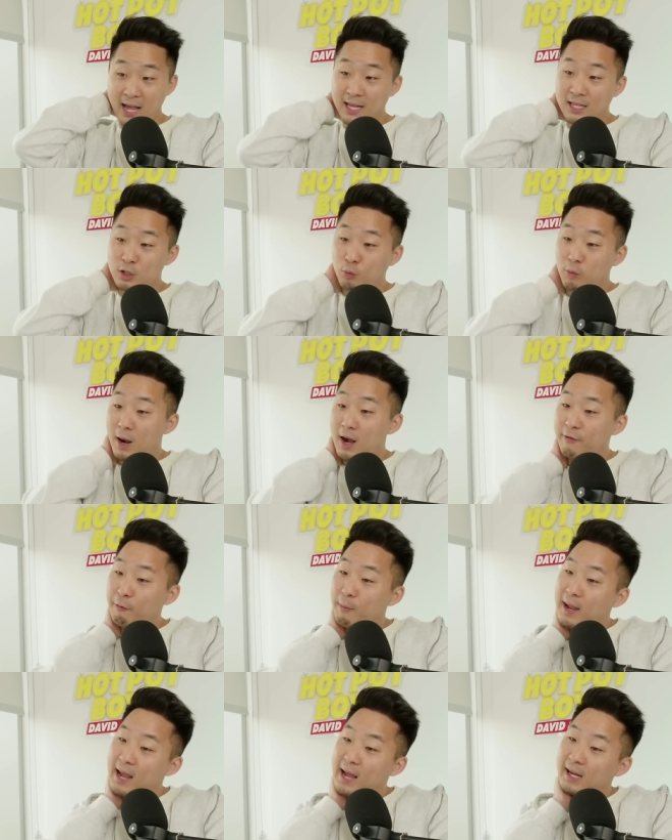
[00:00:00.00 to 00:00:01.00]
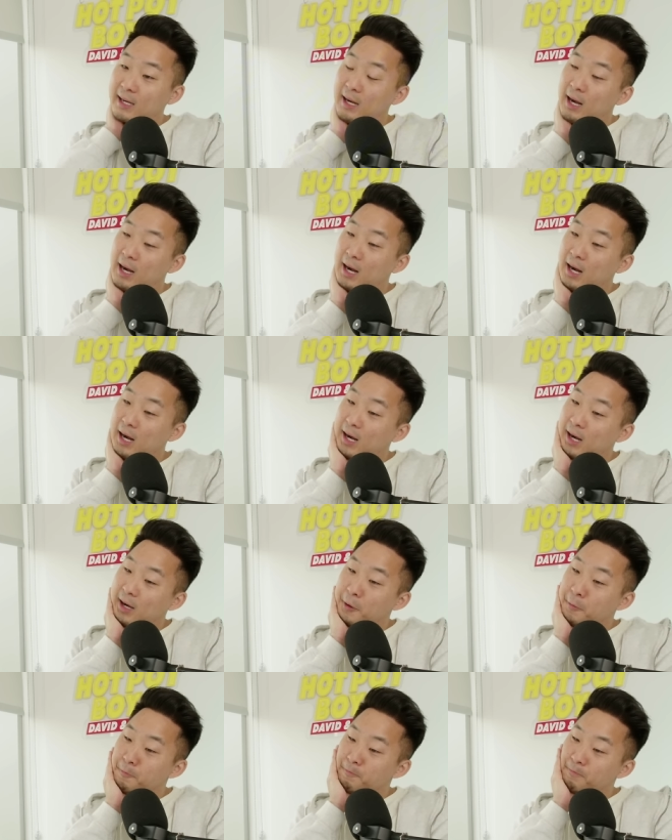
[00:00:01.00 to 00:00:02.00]
it's rough, man.
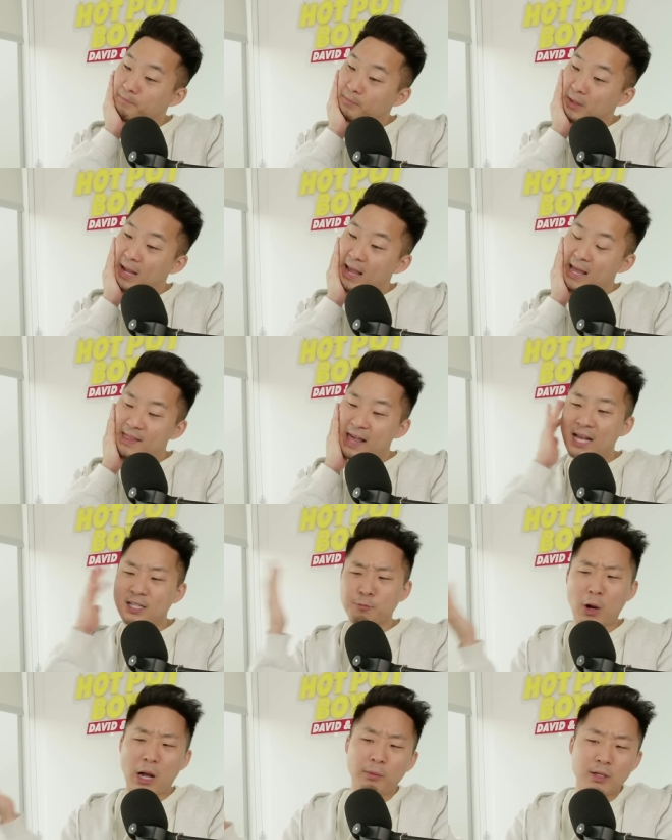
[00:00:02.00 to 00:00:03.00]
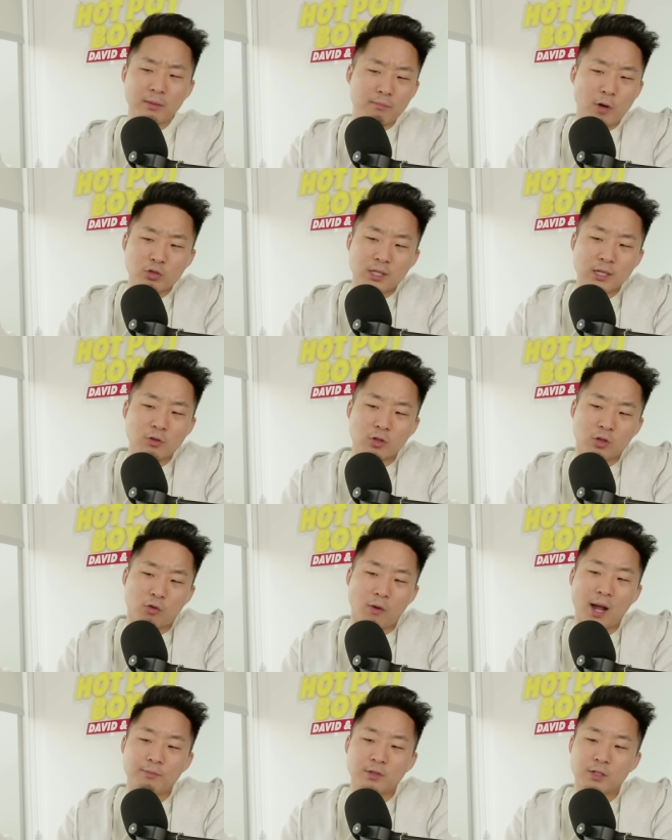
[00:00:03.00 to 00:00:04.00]
Um, and that's probably mostly due to
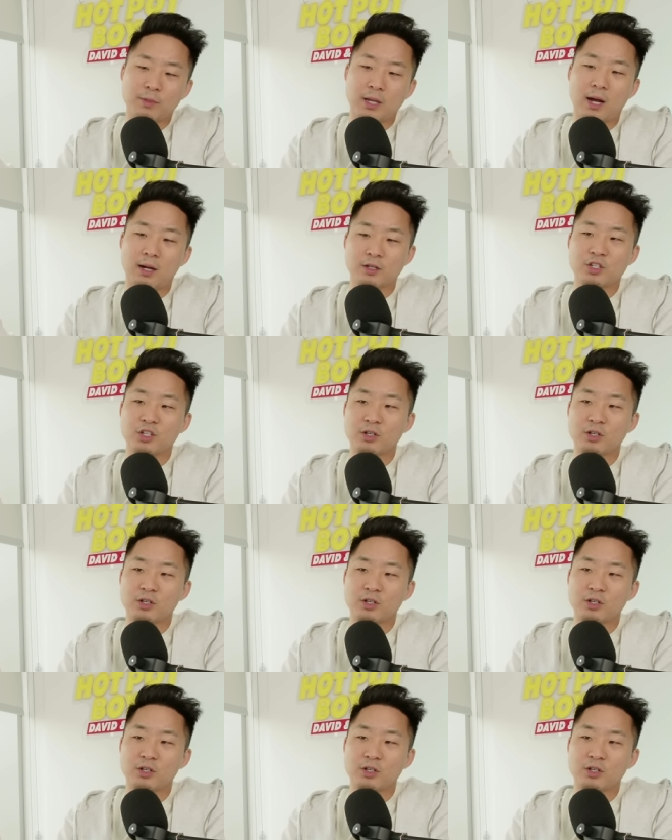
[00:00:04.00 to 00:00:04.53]
crime, to be honest.